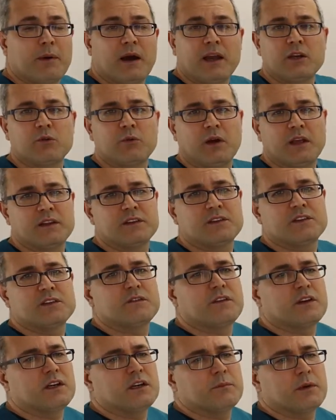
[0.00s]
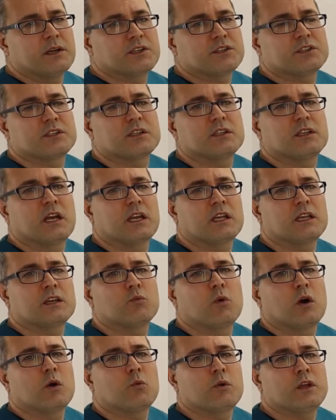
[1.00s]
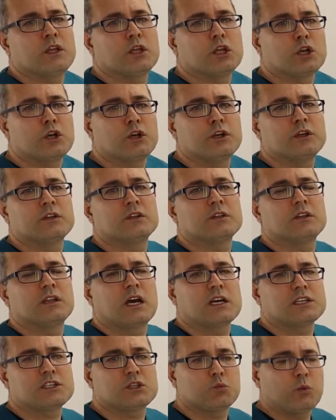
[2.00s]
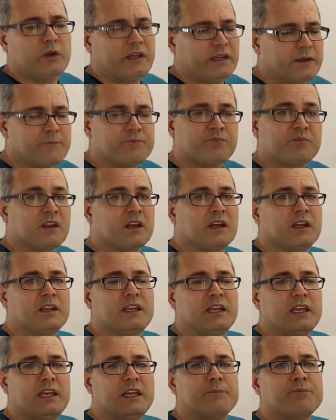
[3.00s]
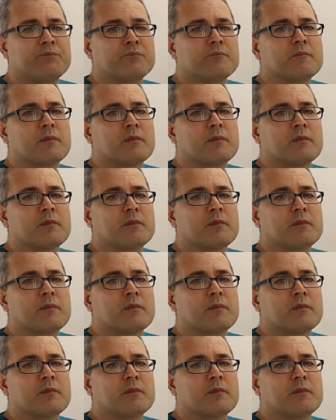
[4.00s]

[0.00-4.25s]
by the way, this is very much like what we learned last week, the